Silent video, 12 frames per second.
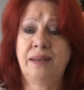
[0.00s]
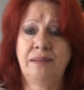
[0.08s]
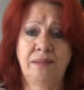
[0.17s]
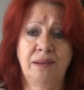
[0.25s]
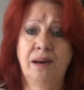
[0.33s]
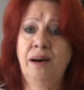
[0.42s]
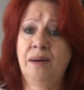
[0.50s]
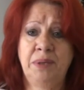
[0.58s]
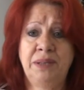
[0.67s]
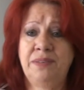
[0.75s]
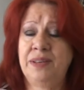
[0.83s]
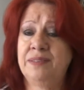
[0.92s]

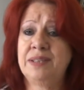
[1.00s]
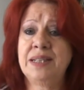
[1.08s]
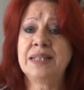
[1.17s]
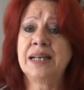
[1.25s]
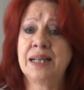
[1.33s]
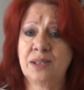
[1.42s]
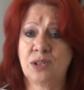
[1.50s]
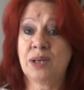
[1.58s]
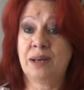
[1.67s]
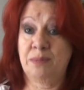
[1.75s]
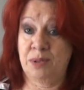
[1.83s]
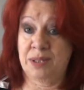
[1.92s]
if he ever decides to
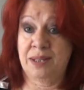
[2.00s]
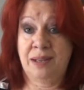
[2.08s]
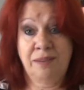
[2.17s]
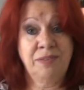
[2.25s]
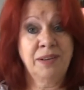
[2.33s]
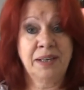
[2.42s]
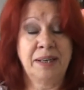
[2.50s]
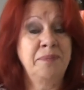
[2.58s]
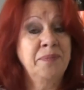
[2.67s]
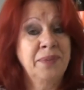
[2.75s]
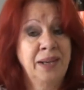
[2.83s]
come to South Africa,